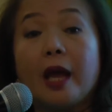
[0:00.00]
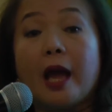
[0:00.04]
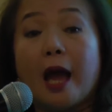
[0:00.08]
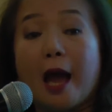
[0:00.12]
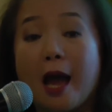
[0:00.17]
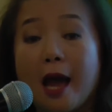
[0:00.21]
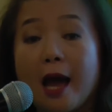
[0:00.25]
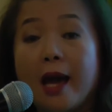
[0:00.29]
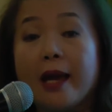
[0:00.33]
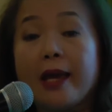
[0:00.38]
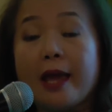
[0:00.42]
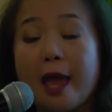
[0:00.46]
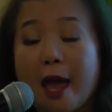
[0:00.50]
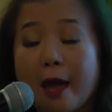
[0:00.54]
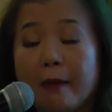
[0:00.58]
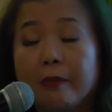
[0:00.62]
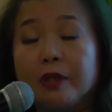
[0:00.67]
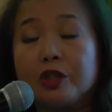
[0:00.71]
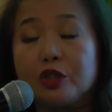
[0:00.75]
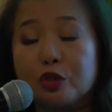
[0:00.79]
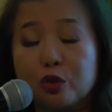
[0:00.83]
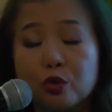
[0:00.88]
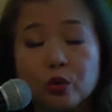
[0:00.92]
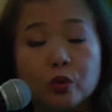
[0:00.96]
I am
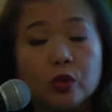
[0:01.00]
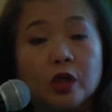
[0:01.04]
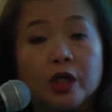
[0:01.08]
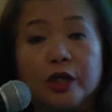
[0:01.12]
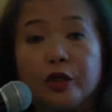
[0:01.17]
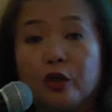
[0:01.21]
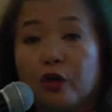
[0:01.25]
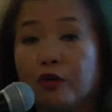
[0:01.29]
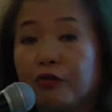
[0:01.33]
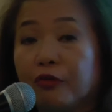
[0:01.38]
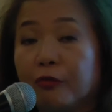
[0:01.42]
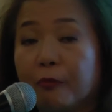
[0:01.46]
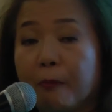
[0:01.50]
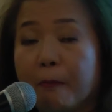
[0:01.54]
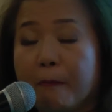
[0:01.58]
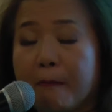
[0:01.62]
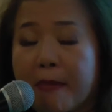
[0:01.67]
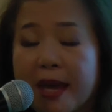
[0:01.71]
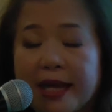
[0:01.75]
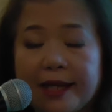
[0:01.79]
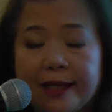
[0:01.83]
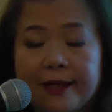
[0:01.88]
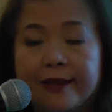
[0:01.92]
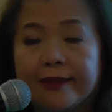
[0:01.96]
a steward of
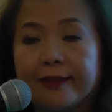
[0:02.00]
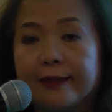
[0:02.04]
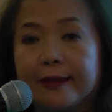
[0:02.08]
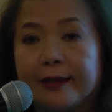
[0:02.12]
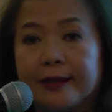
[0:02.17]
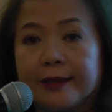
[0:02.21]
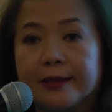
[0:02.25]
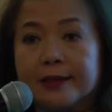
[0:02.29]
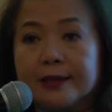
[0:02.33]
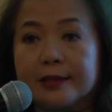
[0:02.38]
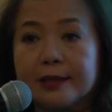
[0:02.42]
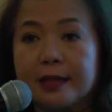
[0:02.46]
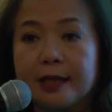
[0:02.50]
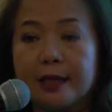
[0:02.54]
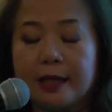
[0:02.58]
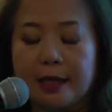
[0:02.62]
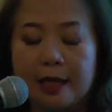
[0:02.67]
many things,